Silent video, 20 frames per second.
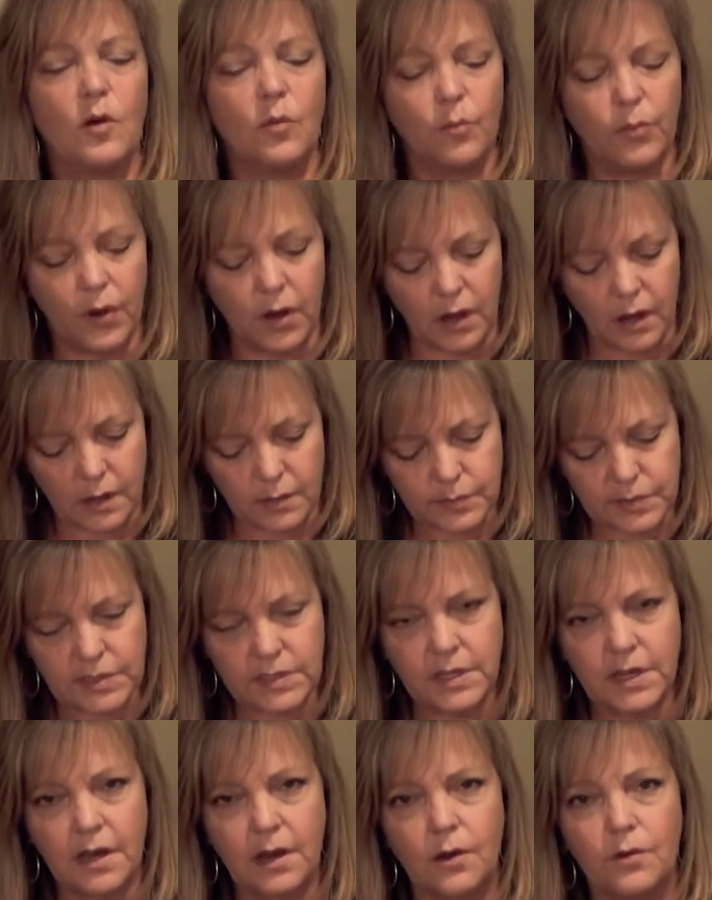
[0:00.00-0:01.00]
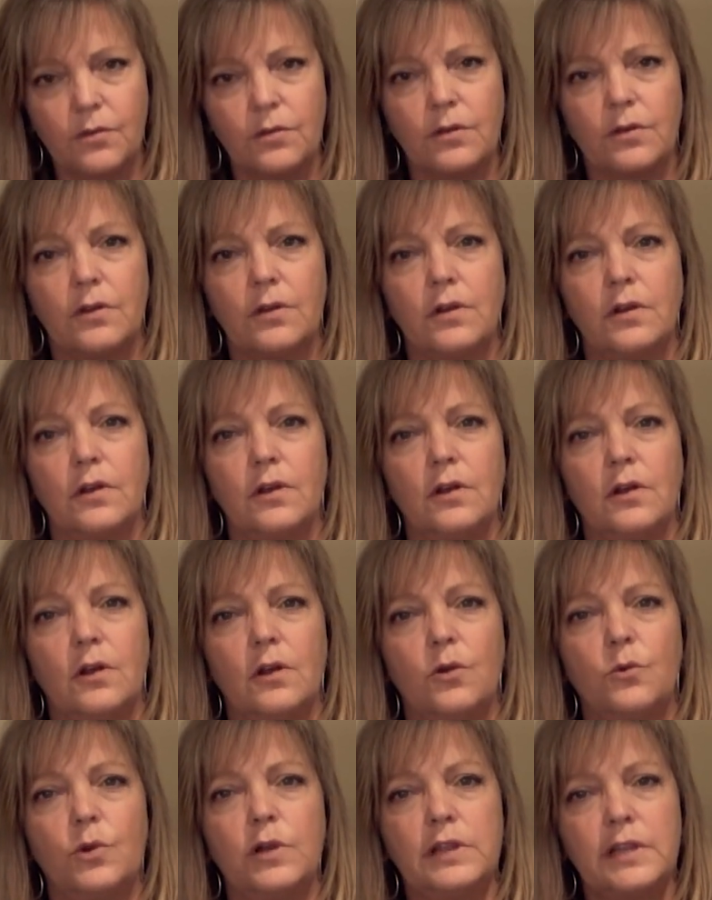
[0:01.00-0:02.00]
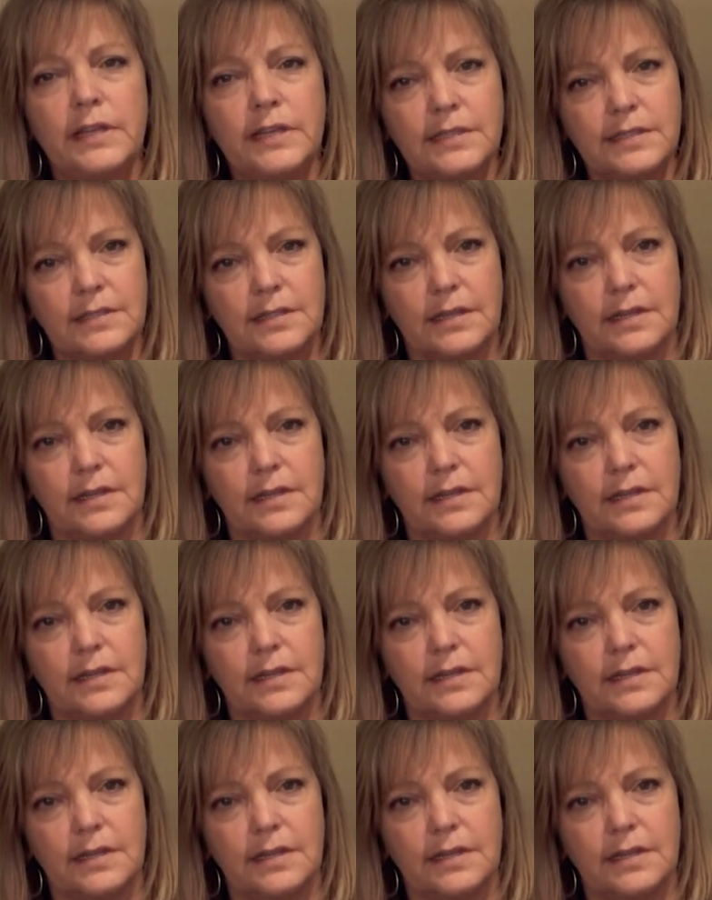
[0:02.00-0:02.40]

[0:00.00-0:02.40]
palms down. Release